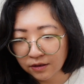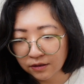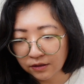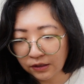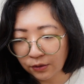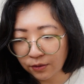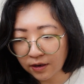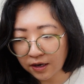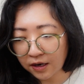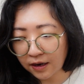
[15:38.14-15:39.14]

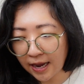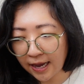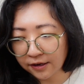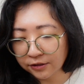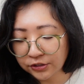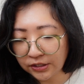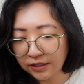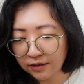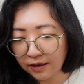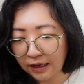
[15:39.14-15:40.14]
your
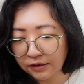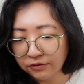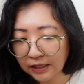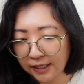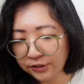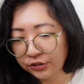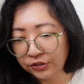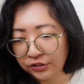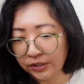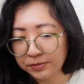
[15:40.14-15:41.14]
energy in
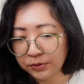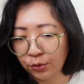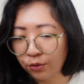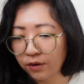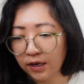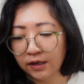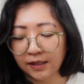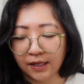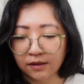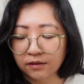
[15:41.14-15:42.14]
relationships, or
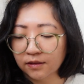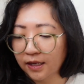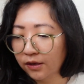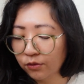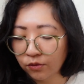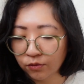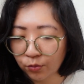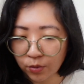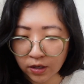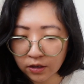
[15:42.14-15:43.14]
like
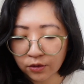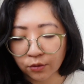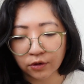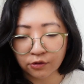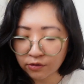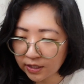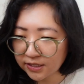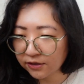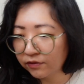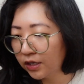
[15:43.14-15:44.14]
work or
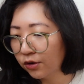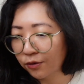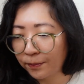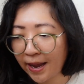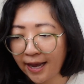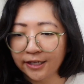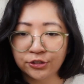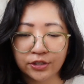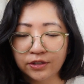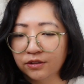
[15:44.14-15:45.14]
creativity or
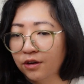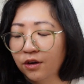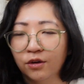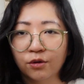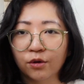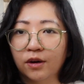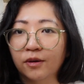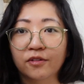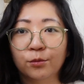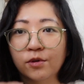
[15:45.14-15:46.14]
passion
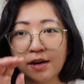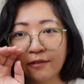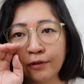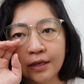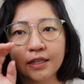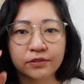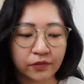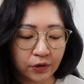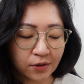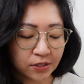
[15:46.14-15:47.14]
or whatever it is
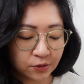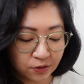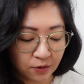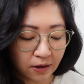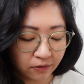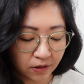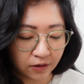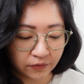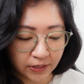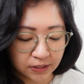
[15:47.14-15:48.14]
for you, because you do have a
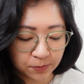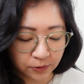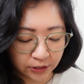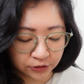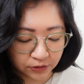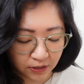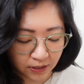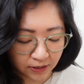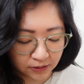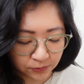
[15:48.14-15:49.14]
lot of inspiration
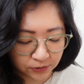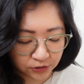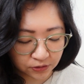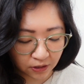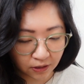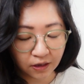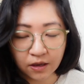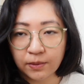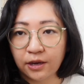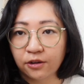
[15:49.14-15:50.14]
cards, which is
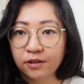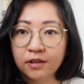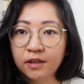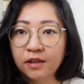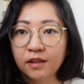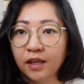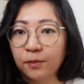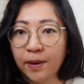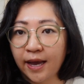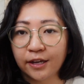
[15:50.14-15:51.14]
talking about
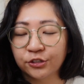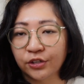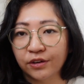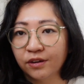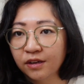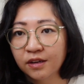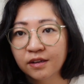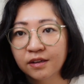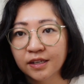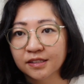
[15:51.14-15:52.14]
like passion
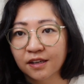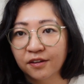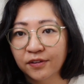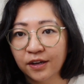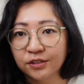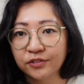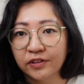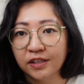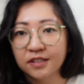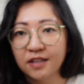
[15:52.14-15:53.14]
is kind of how it's
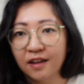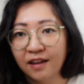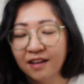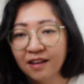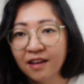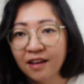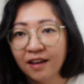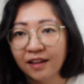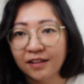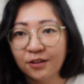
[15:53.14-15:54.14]
feeling today.
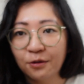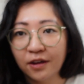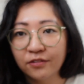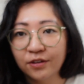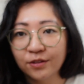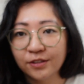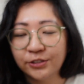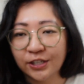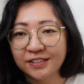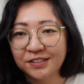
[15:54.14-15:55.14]
And then you have here the
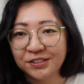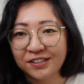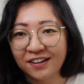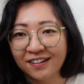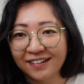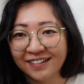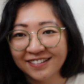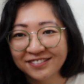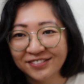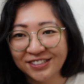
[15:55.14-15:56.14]
Justice
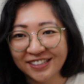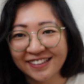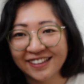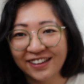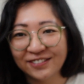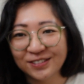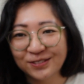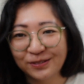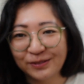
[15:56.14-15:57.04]
card, which I love. This is one